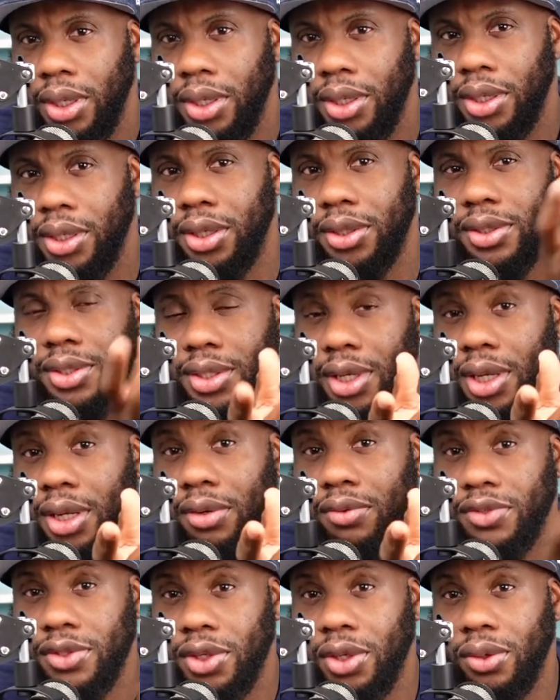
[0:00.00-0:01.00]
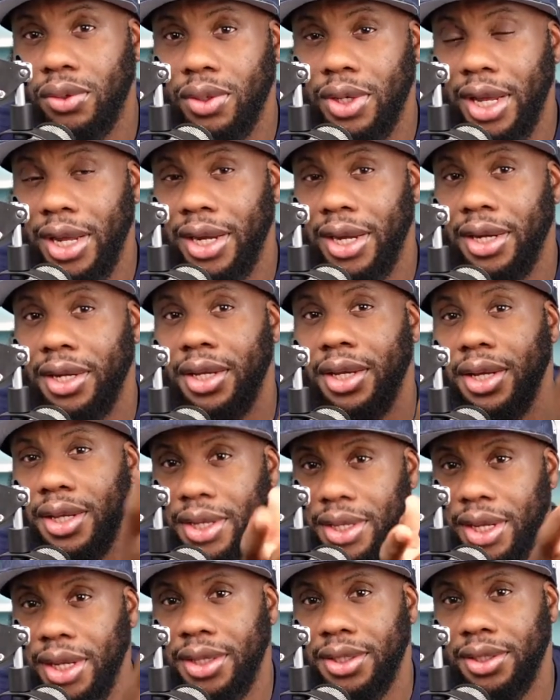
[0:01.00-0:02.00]
yourself sound like an
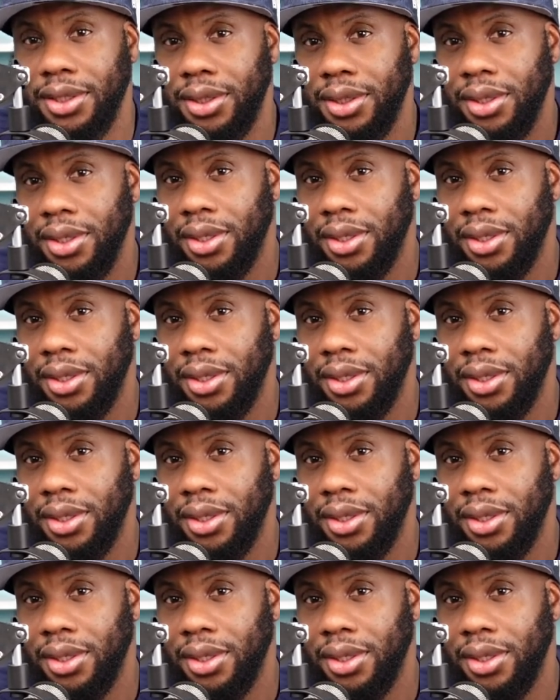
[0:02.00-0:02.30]
idiot.